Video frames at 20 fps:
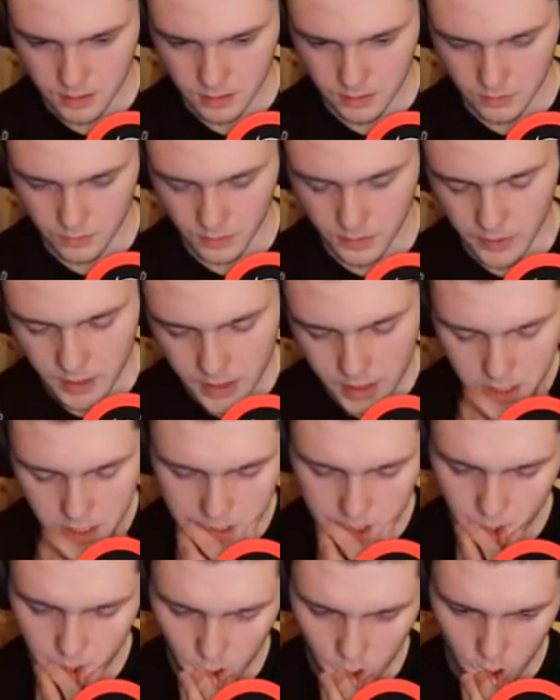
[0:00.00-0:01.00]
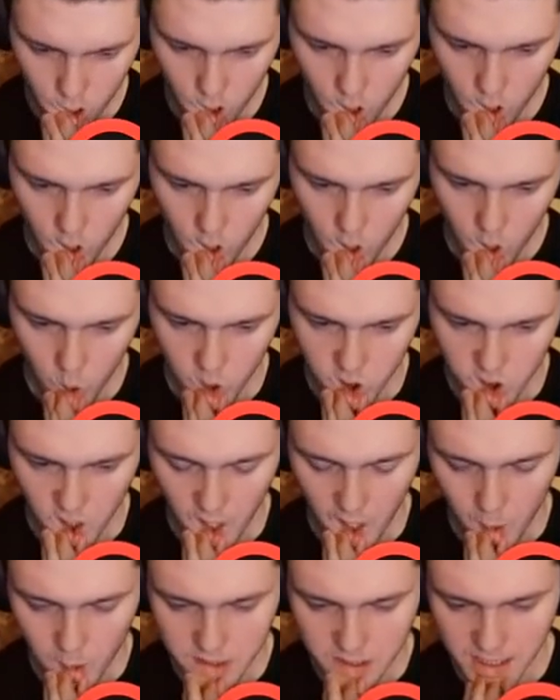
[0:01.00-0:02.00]
Really? Was
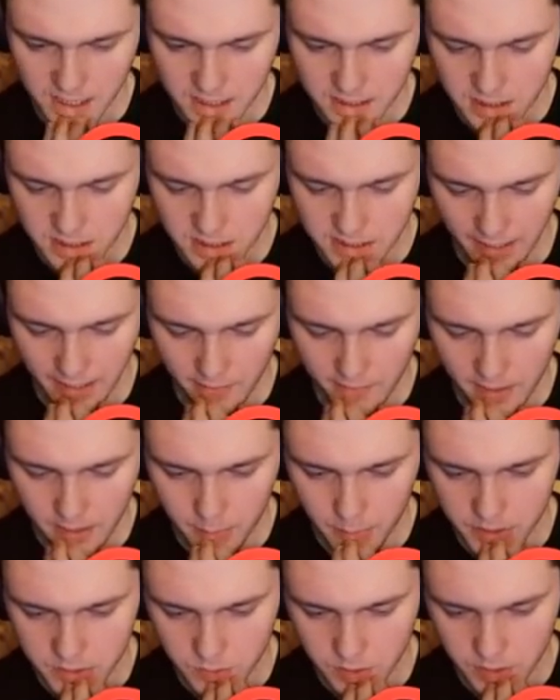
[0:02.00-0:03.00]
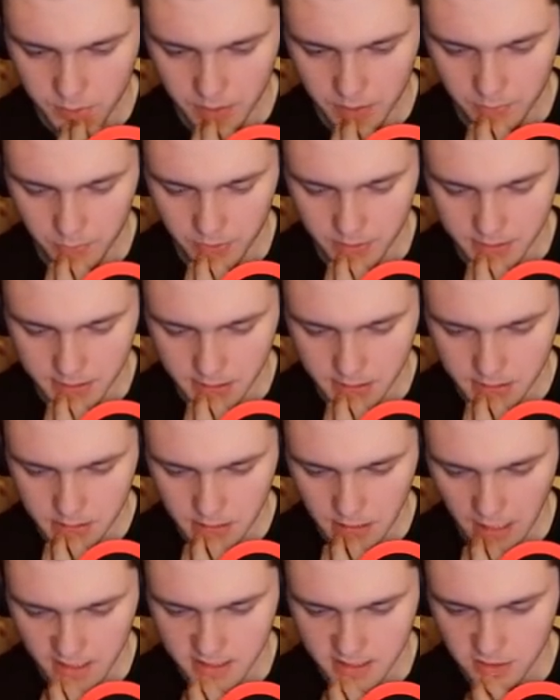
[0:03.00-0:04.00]
I just down that much when he played Princess?
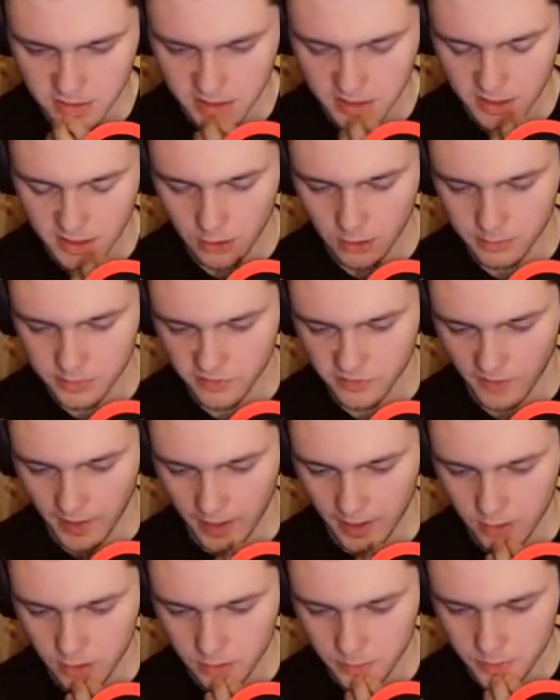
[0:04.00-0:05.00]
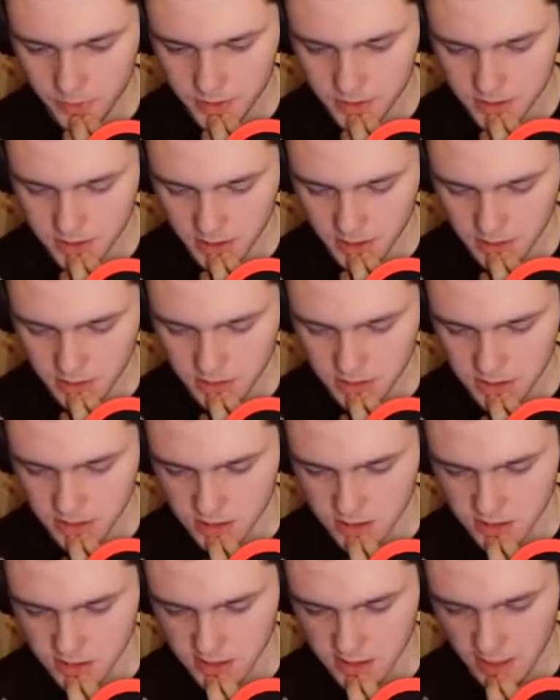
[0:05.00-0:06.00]
I still think the Golem's fine though, because like this
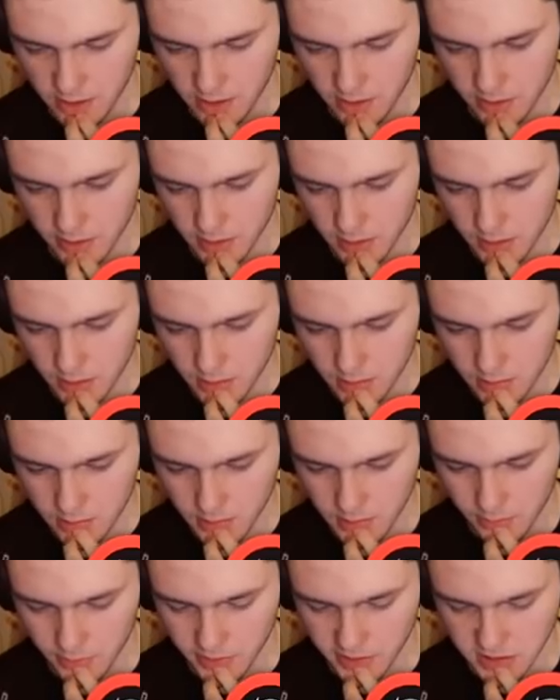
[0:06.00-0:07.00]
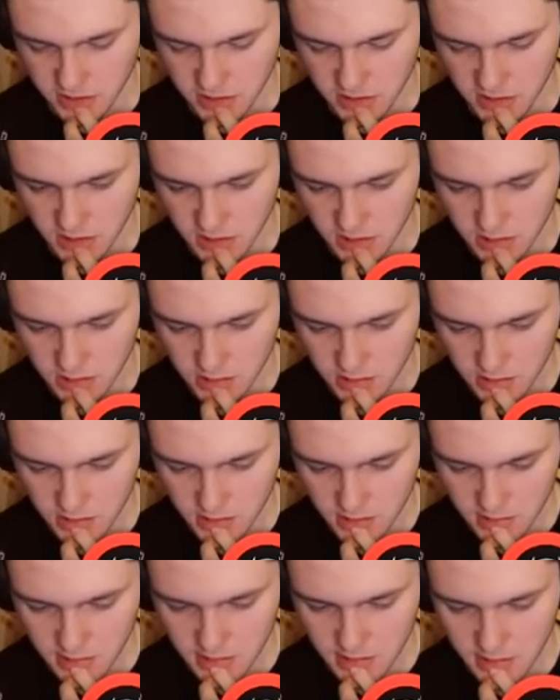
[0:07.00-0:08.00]
isn't scary at all, like what he just did.
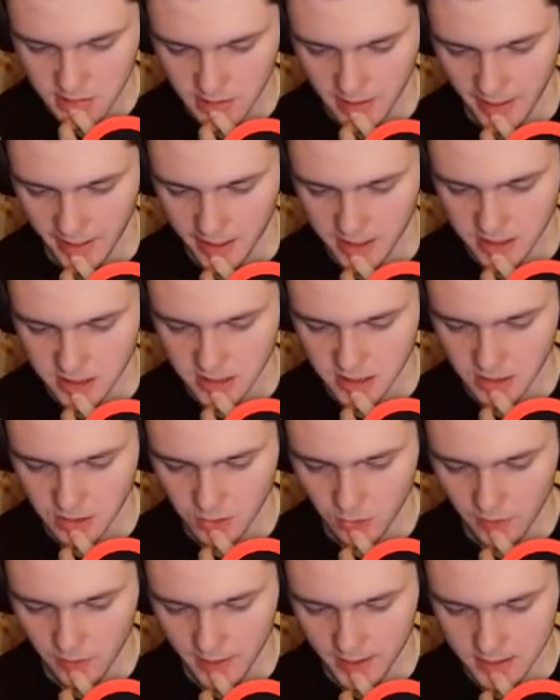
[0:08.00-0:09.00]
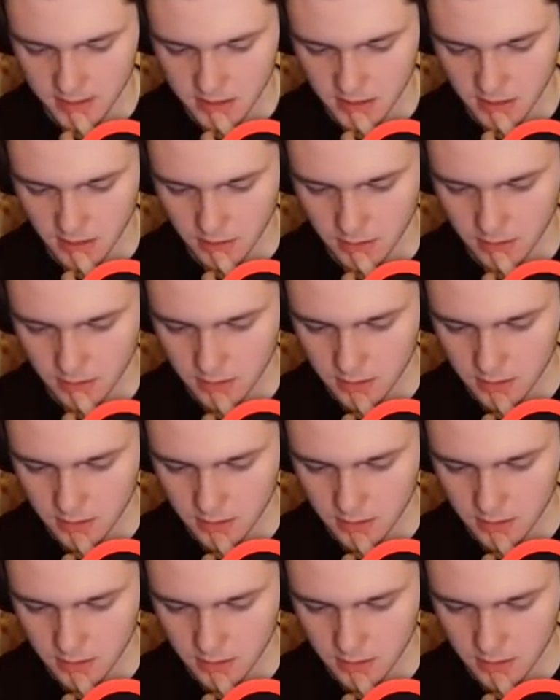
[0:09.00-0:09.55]
Like I can just ignore that still.